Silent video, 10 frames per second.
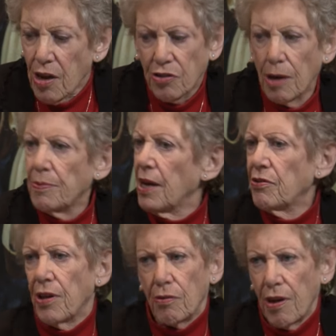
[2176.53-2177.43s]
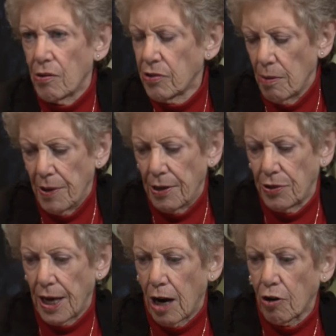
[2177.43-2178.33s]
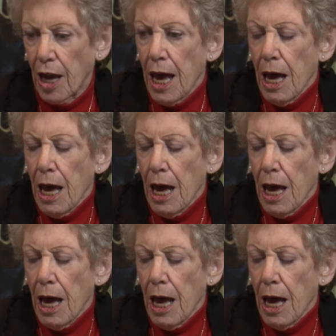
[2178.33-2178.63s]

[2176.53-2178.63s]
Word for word: Some days they're there, some days they aren't.